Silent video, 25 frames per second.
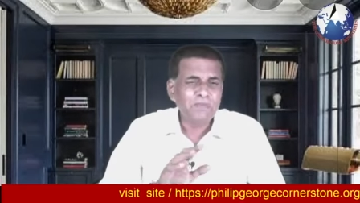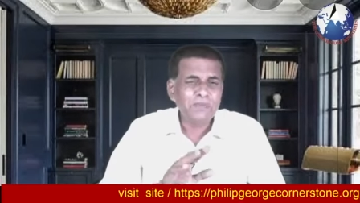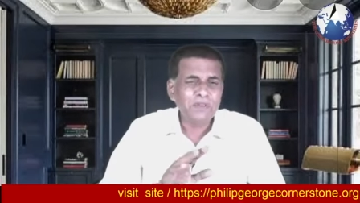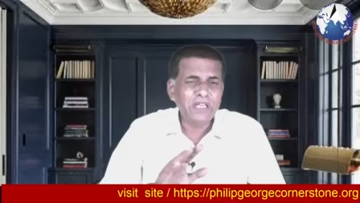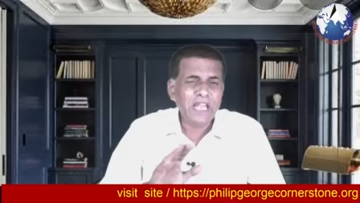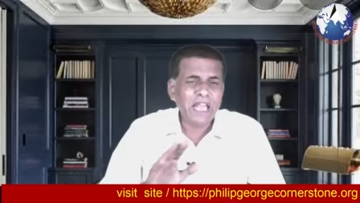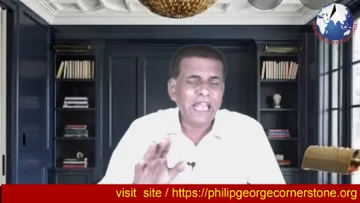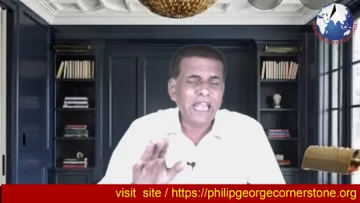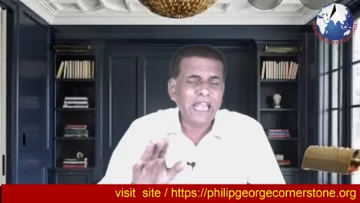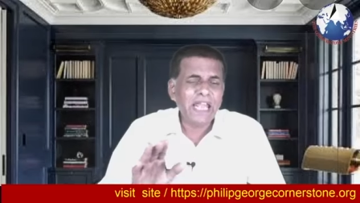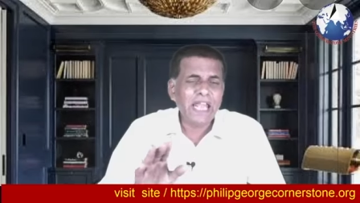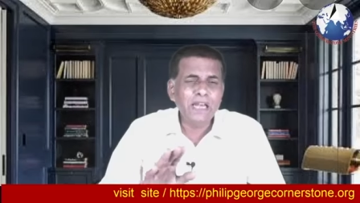
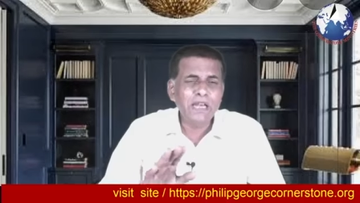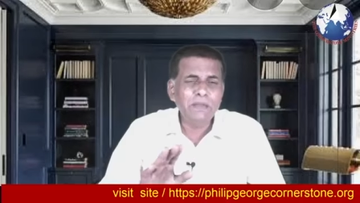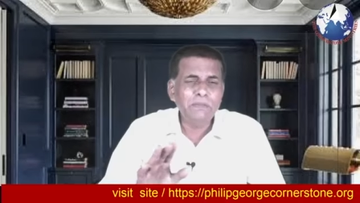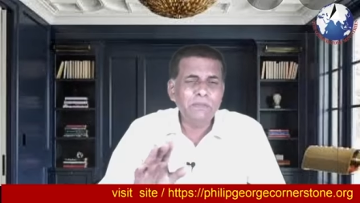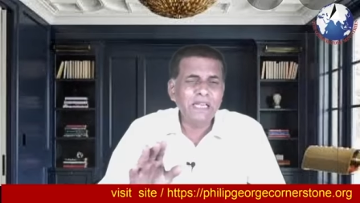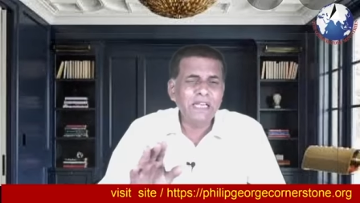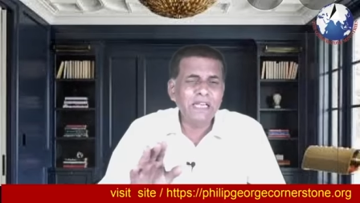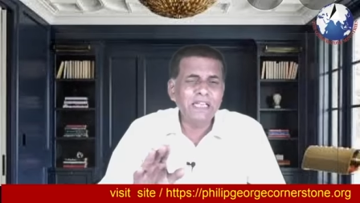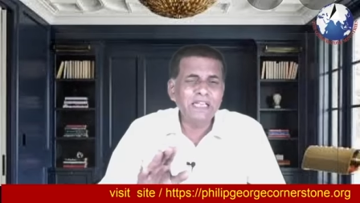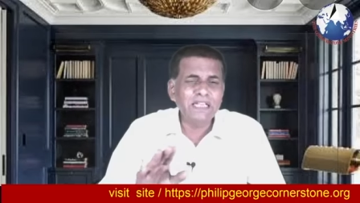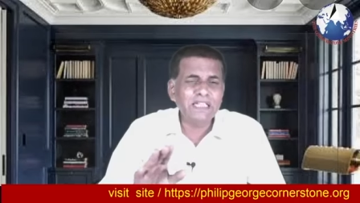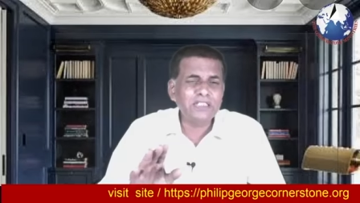The
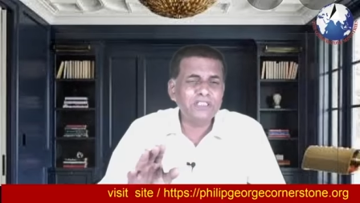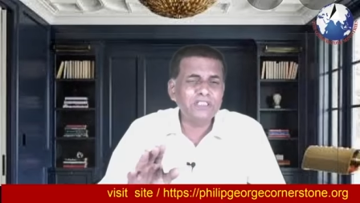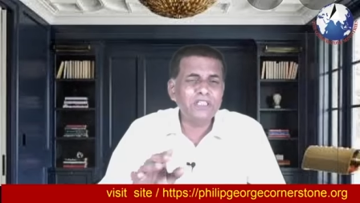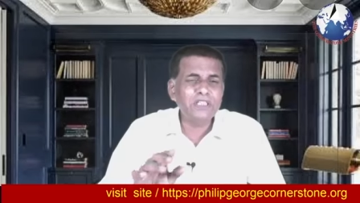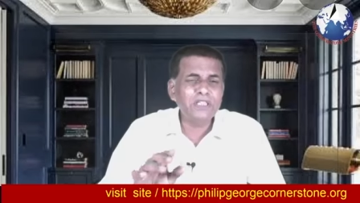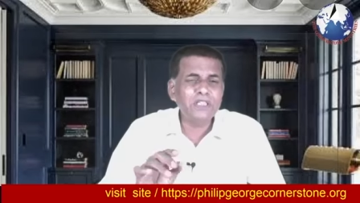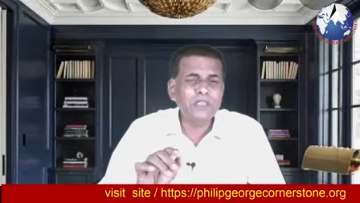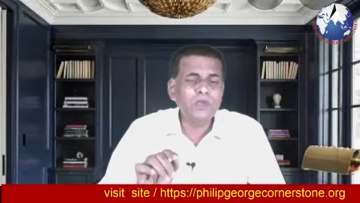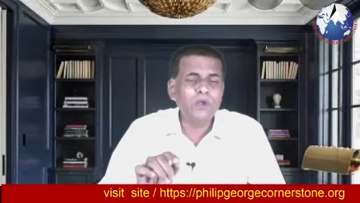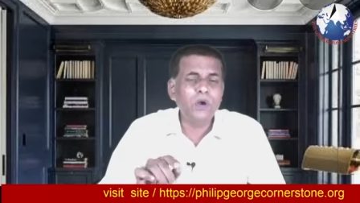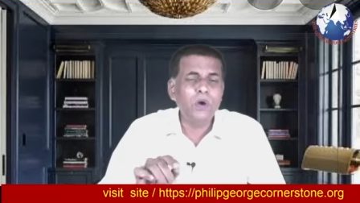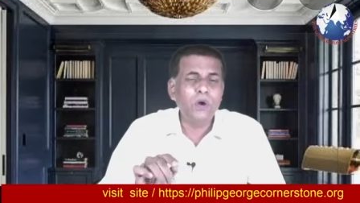enemy
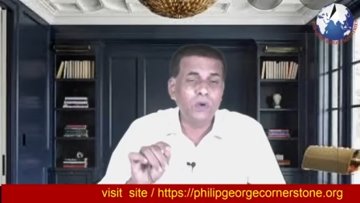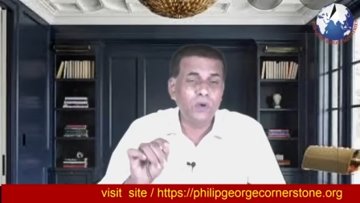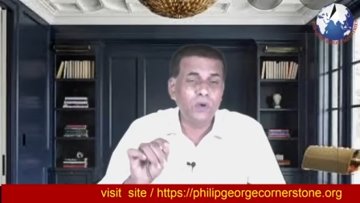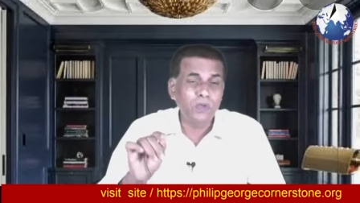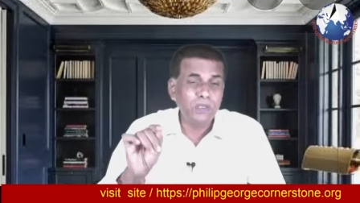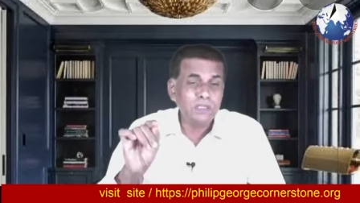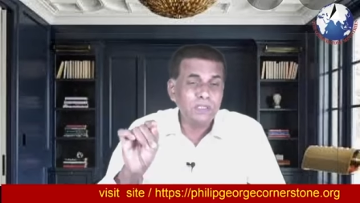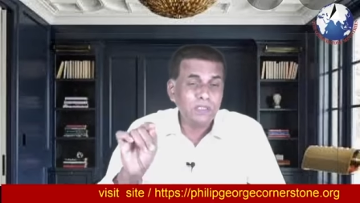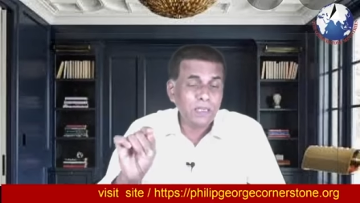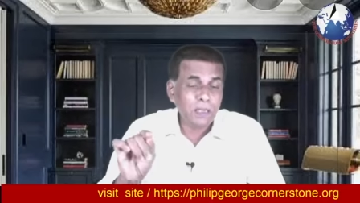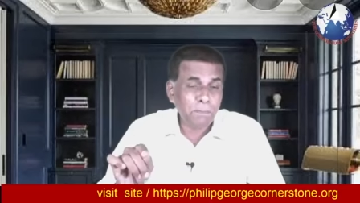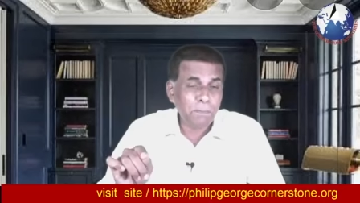doesn't
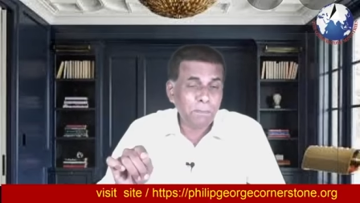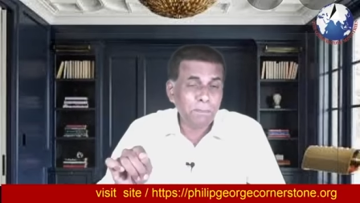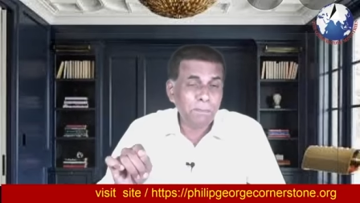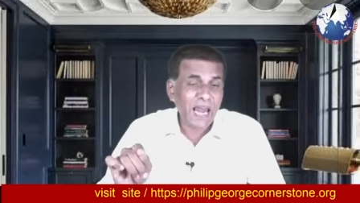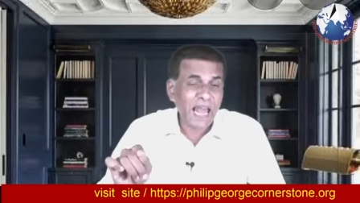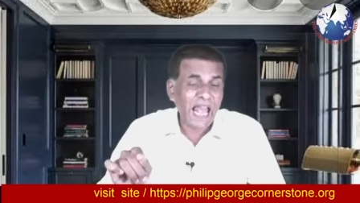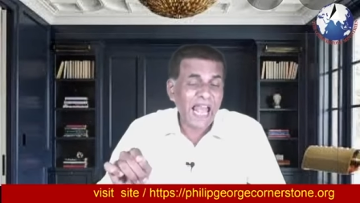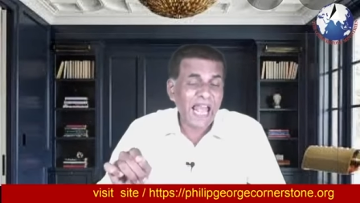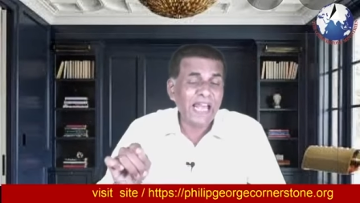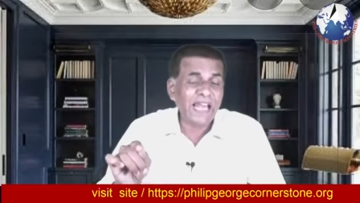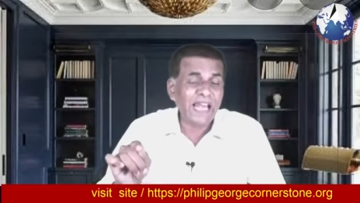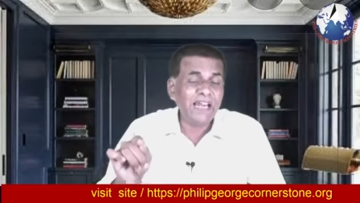know the
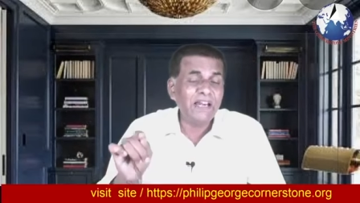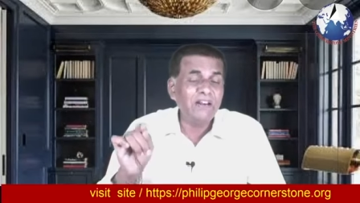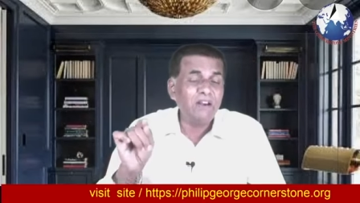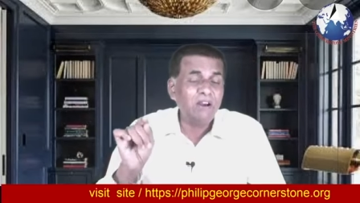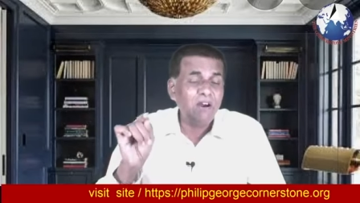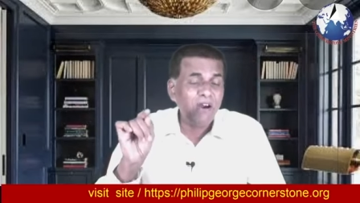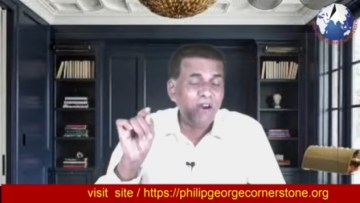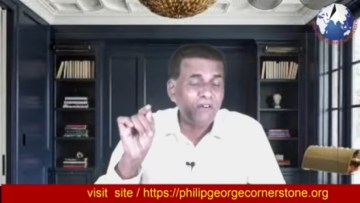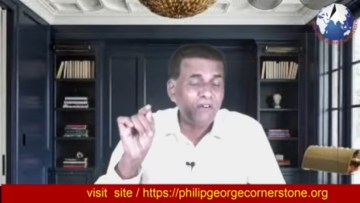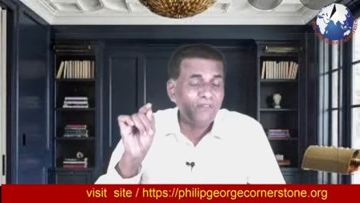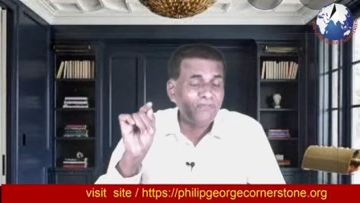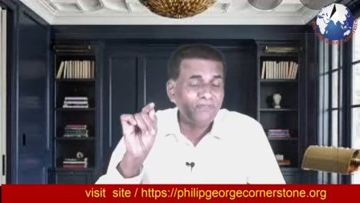plan
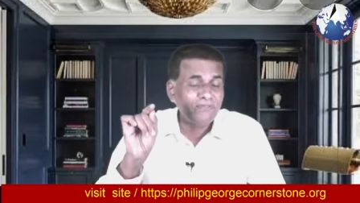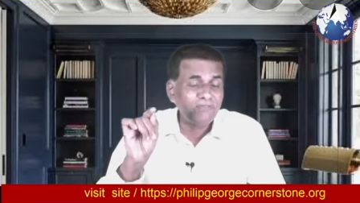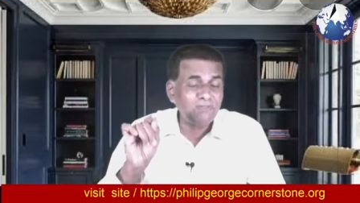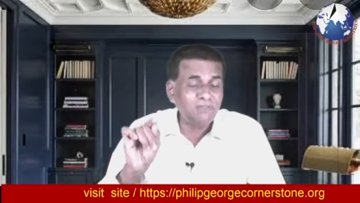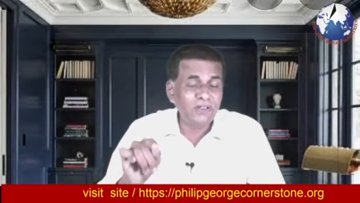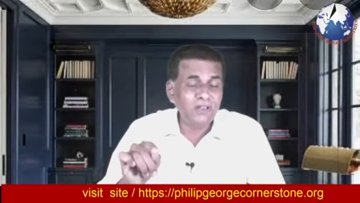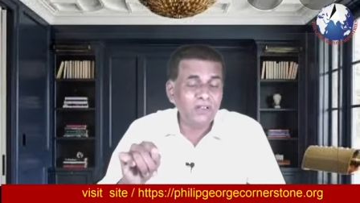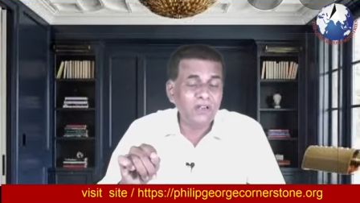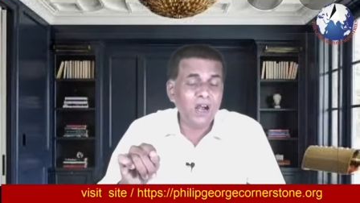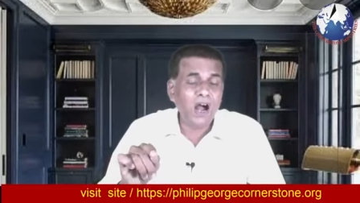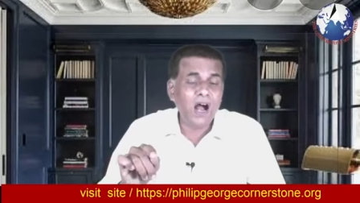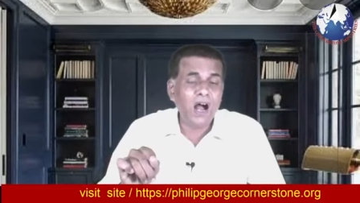of
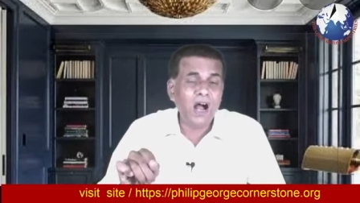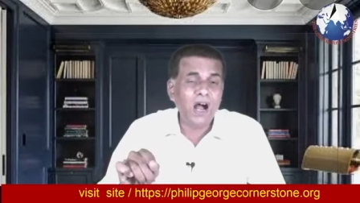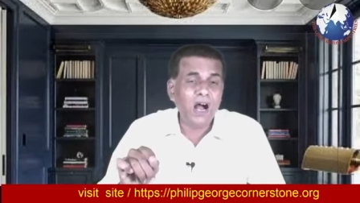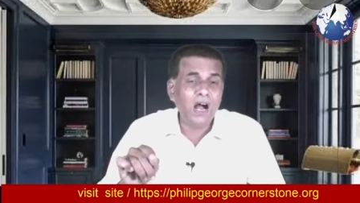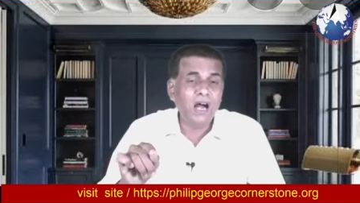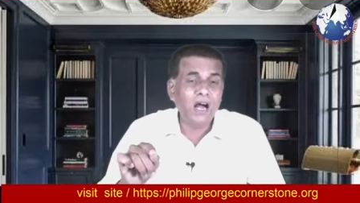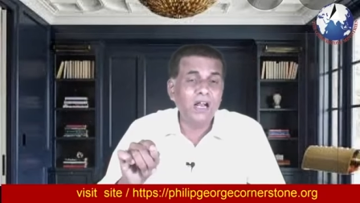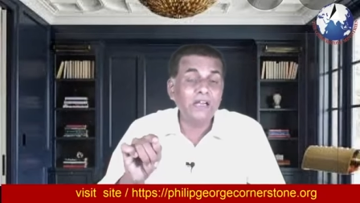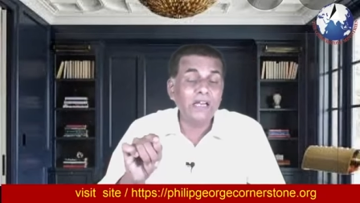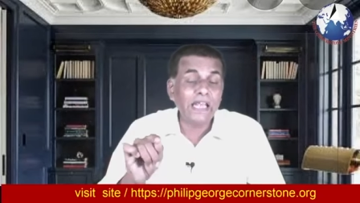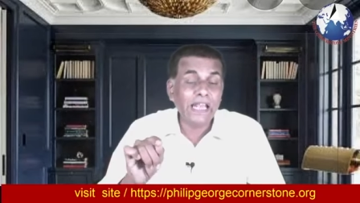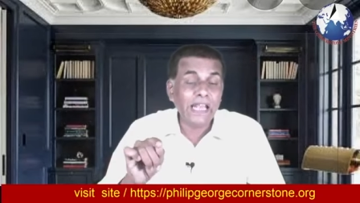
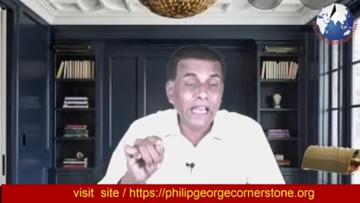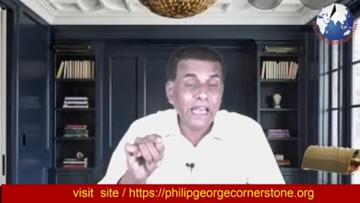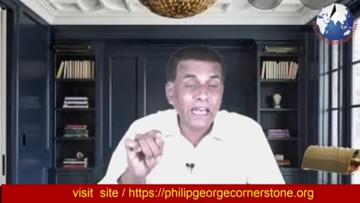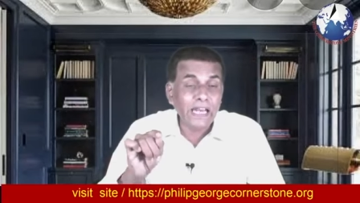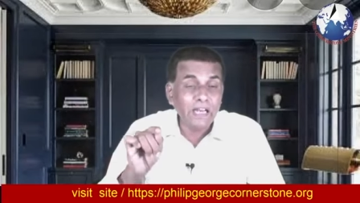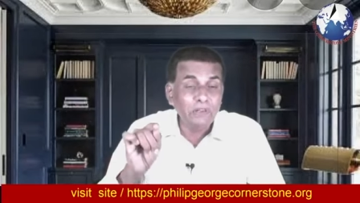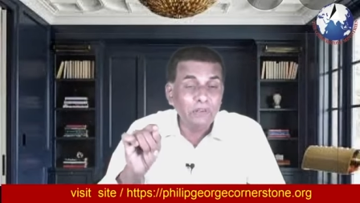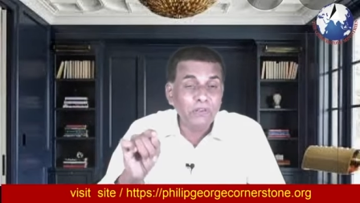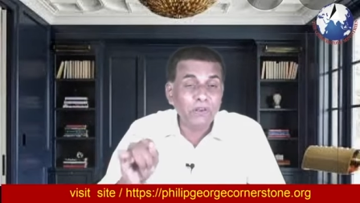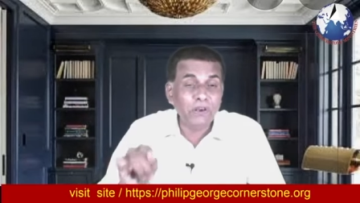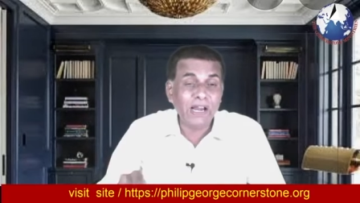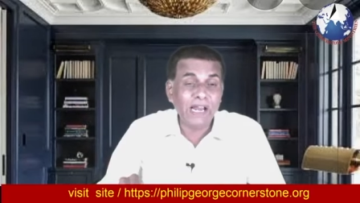God
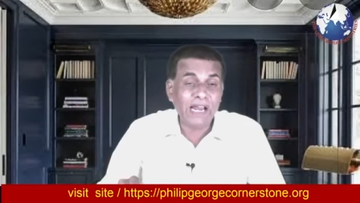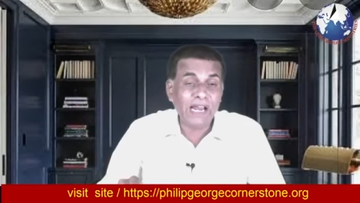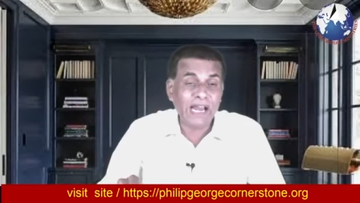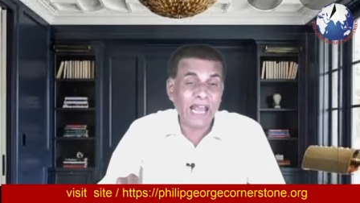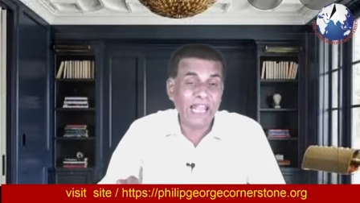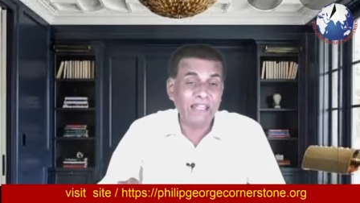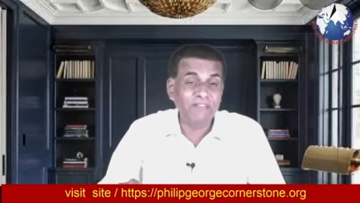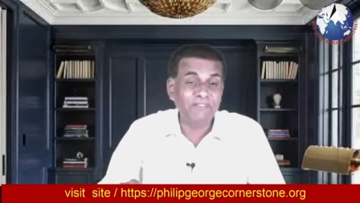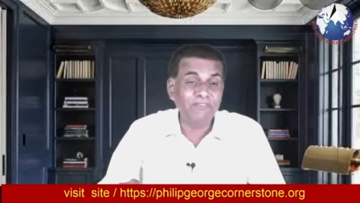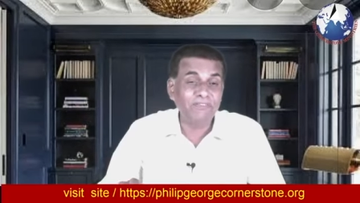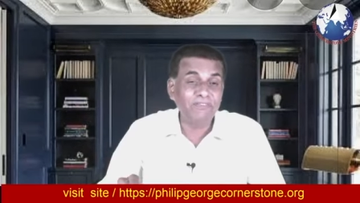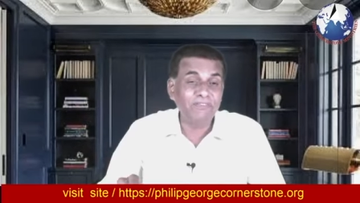in your
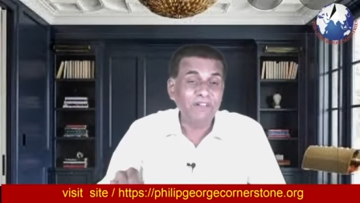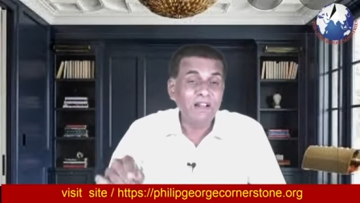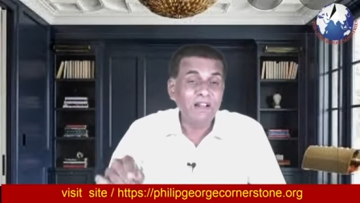life